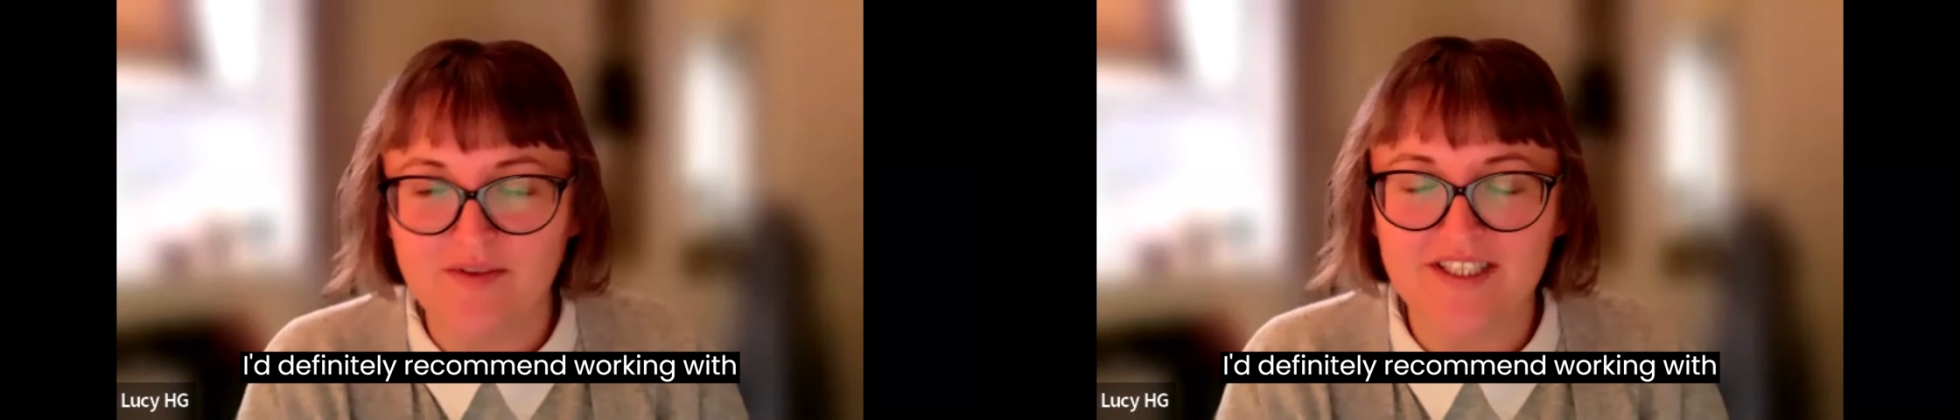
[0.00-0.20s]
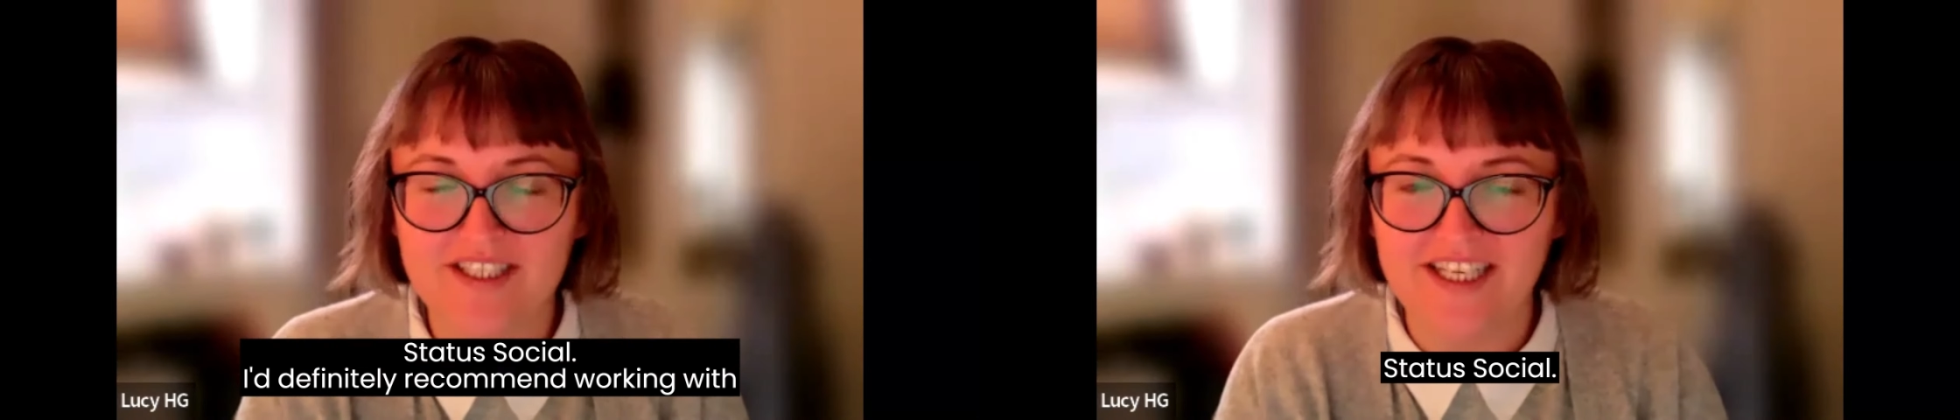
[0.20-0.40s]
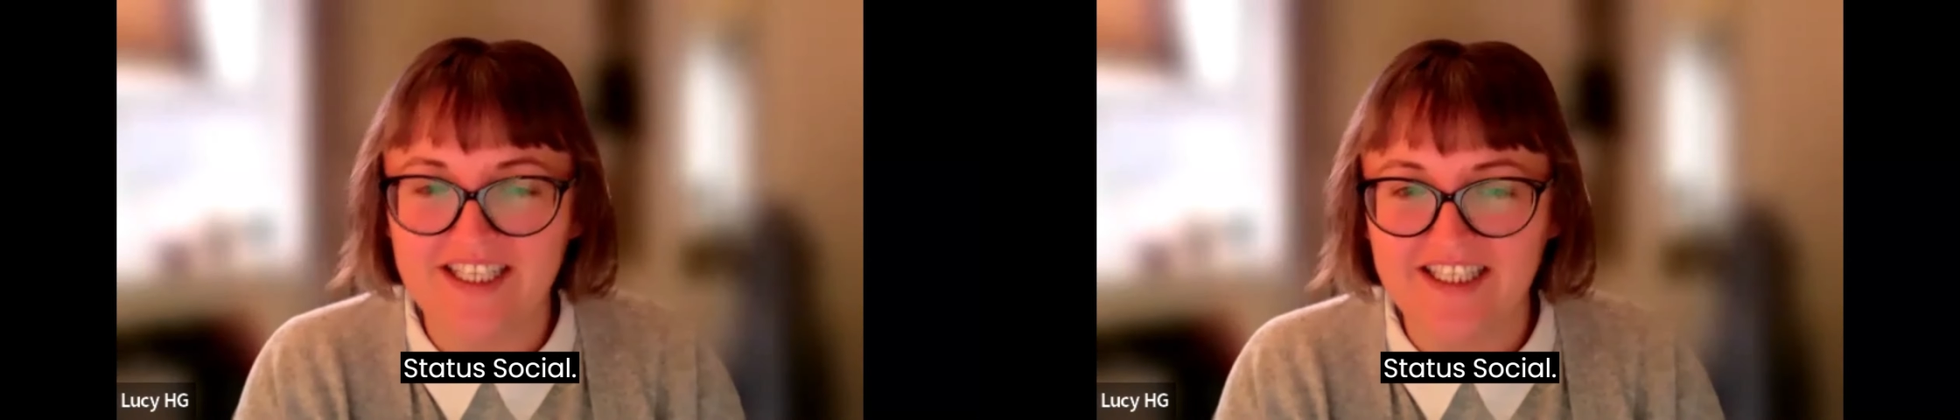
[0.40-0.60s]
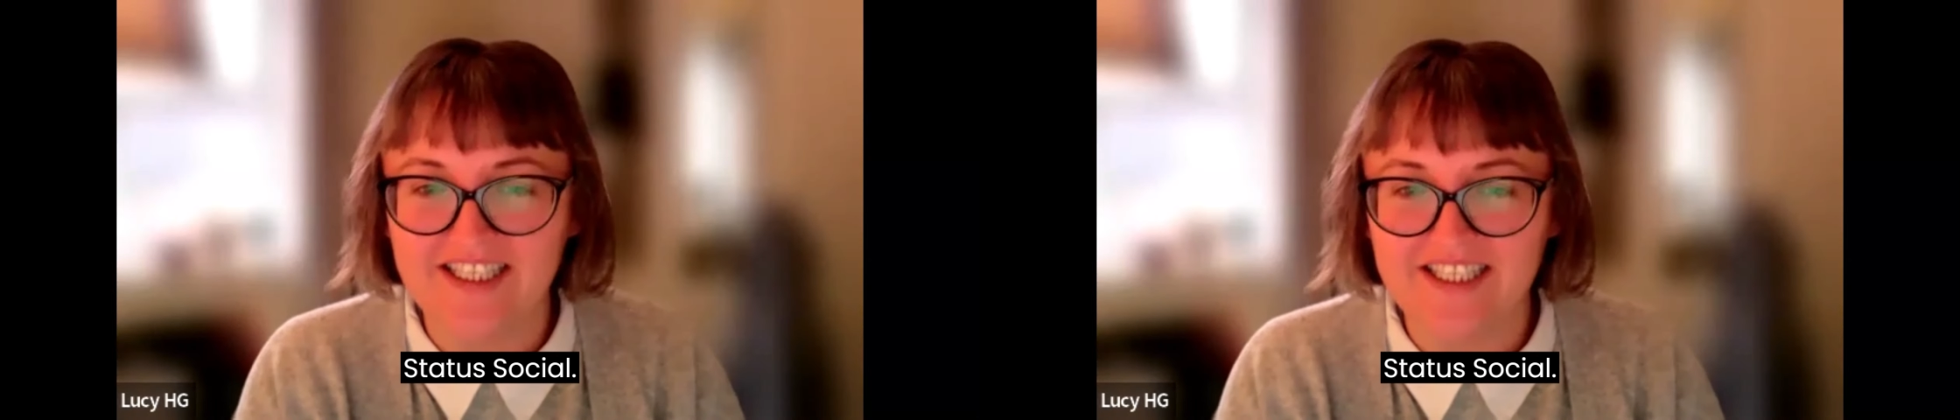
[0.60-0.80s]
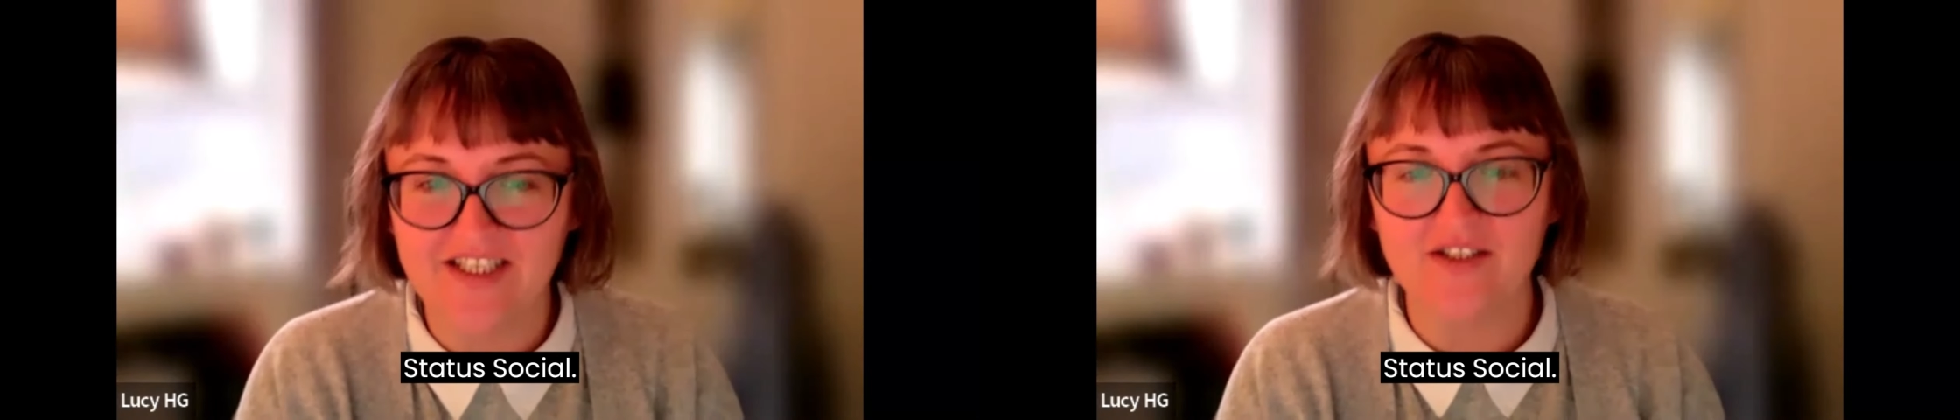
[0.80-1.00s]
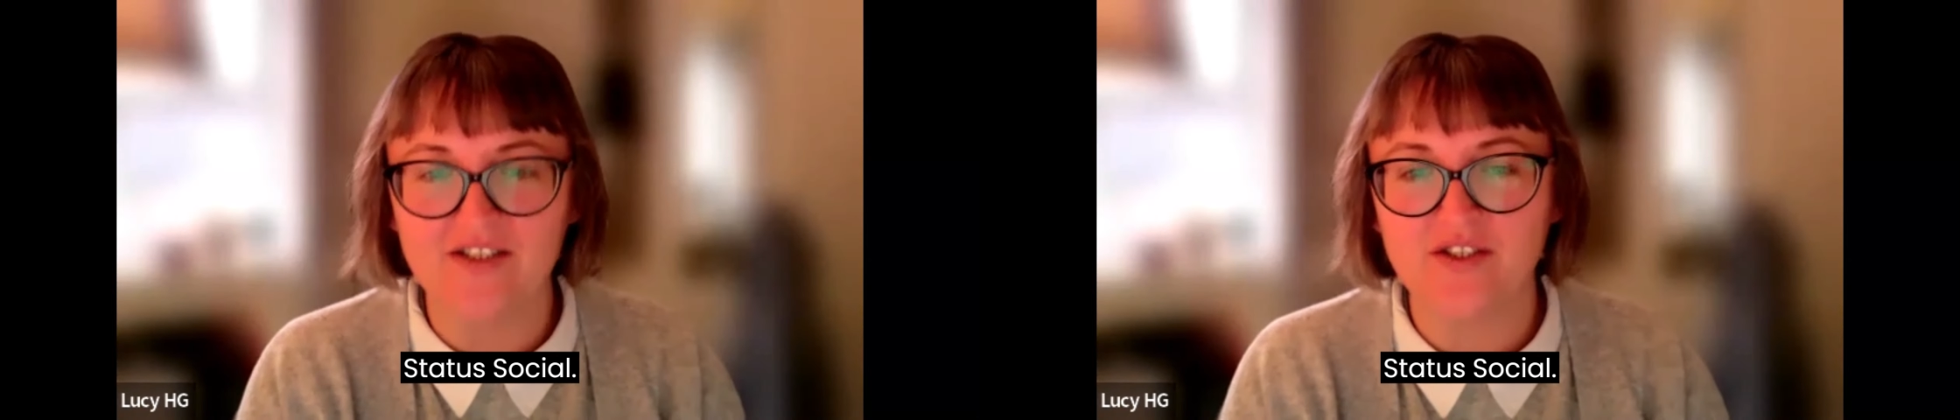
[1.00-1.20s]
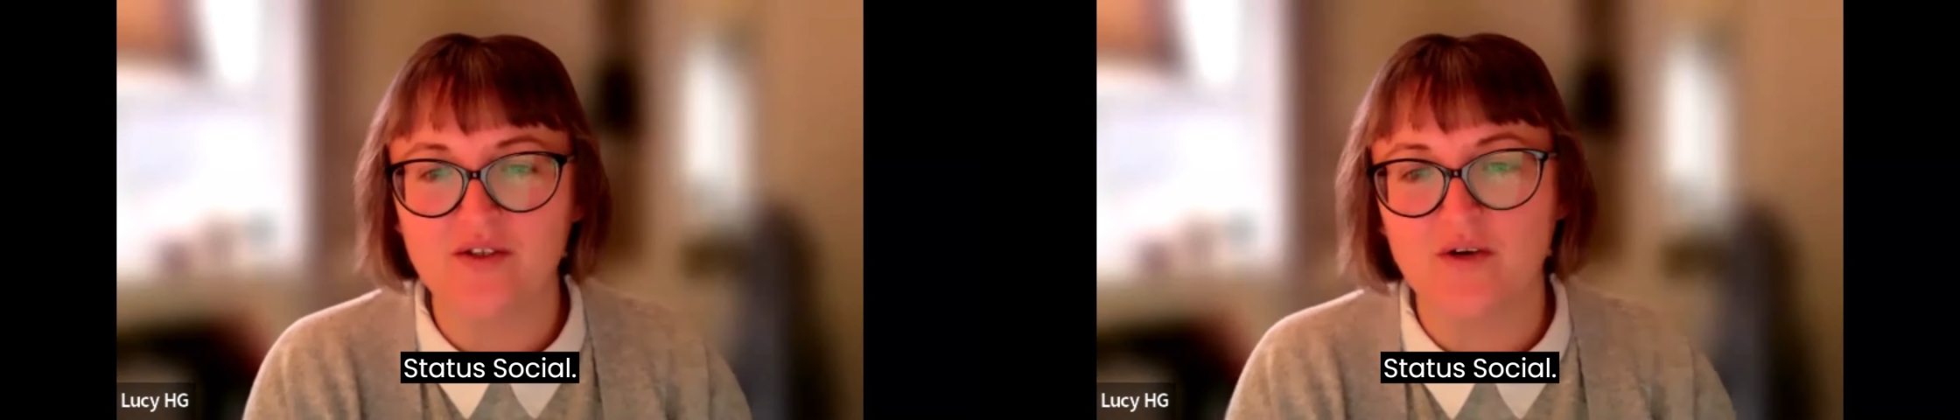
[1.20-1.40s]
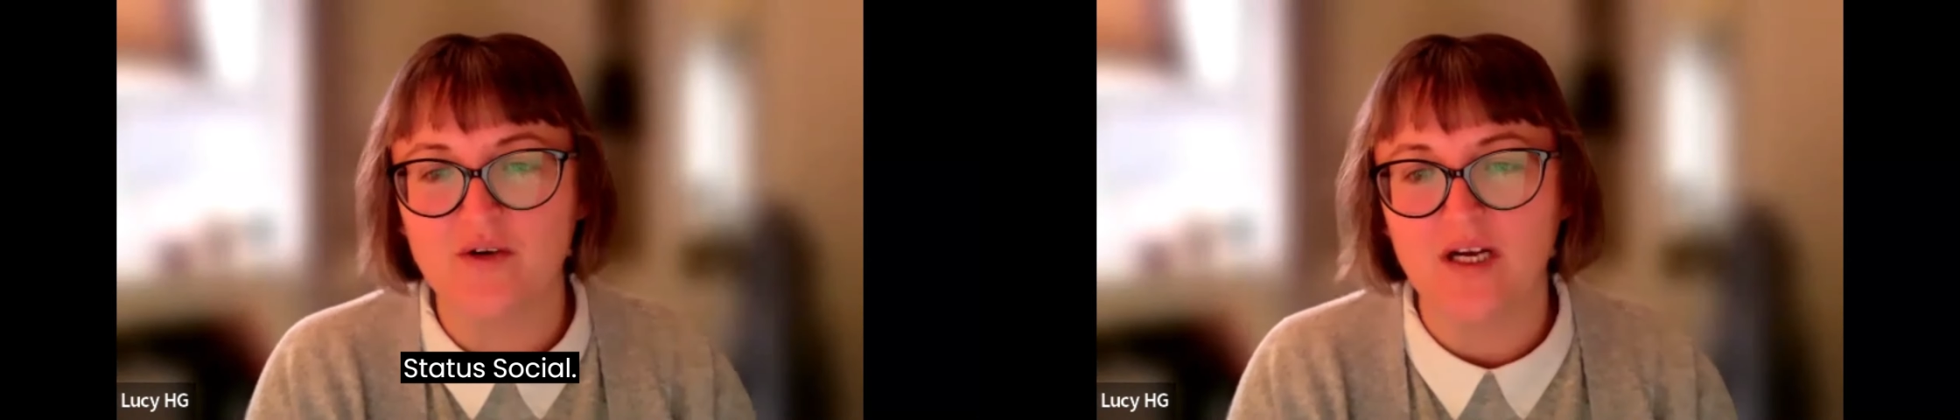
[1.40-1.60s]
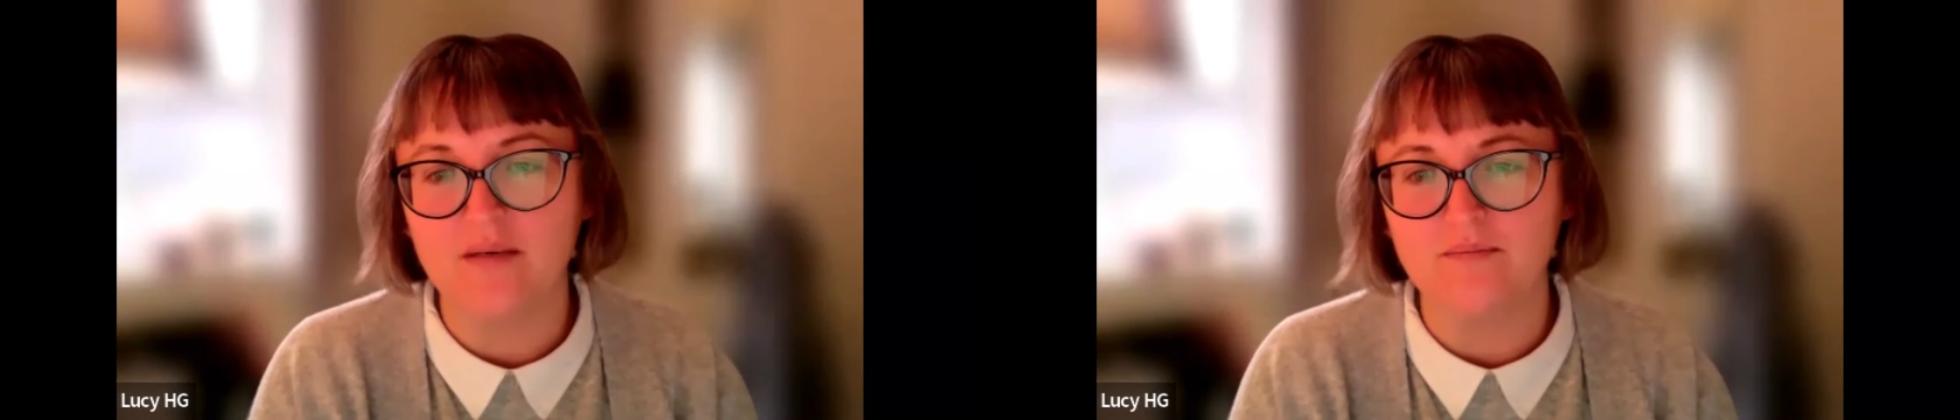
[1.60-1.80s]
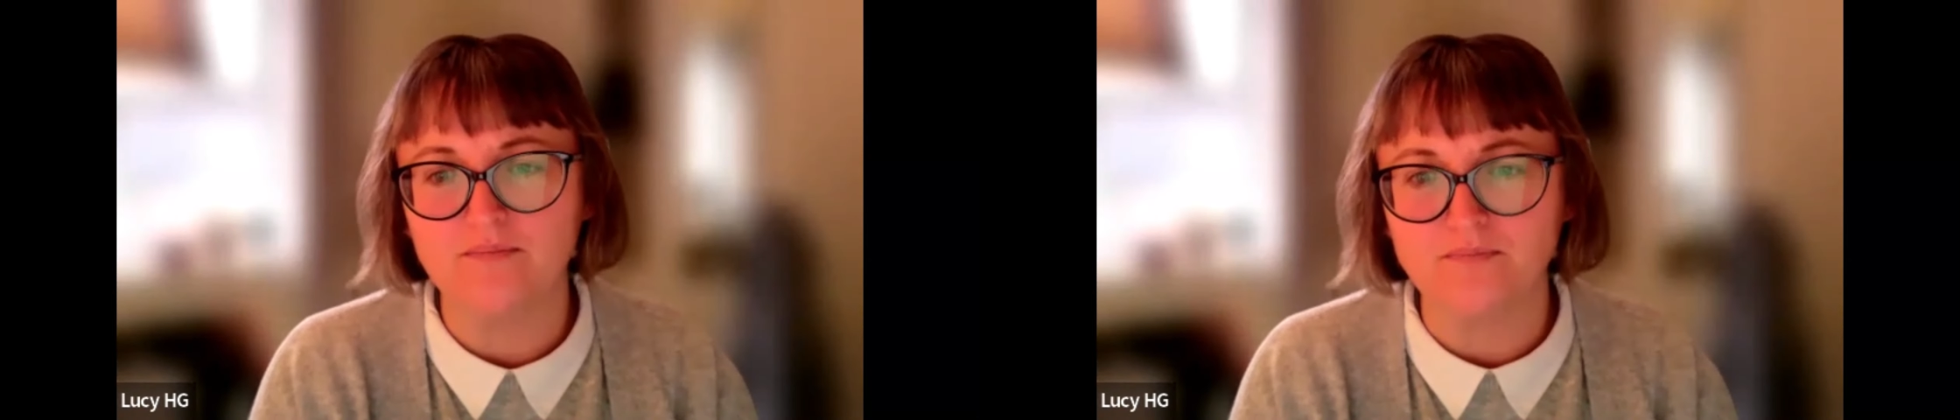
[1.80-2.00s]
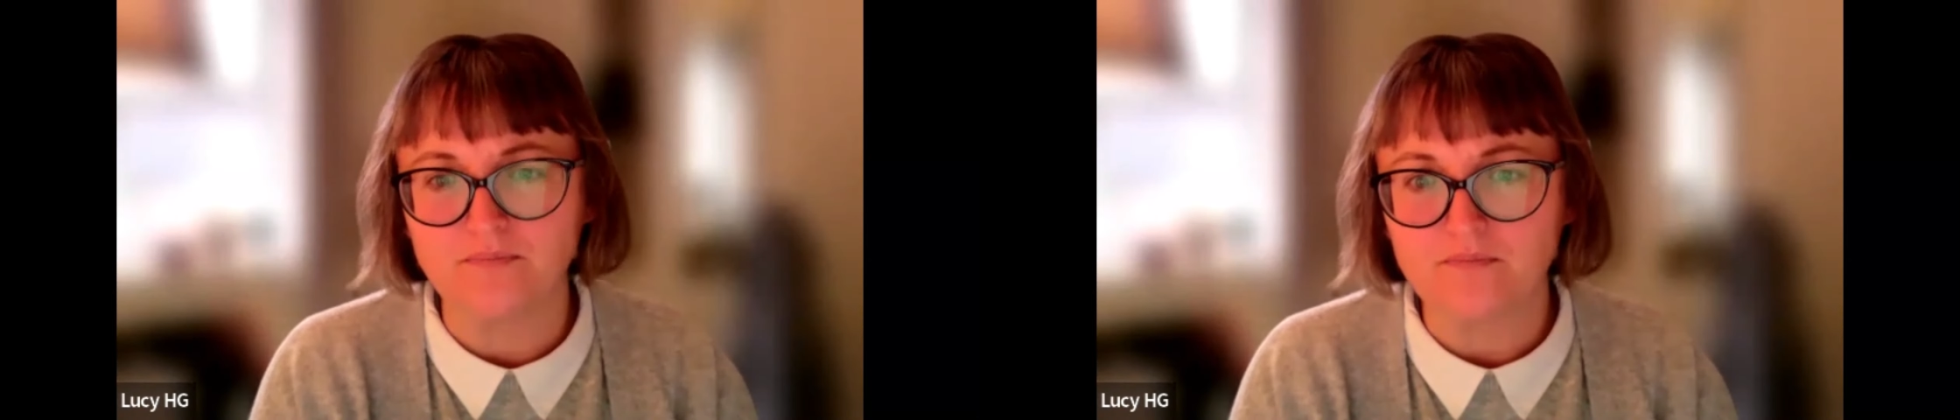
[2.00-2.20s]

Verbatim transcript: with Status Social. Um,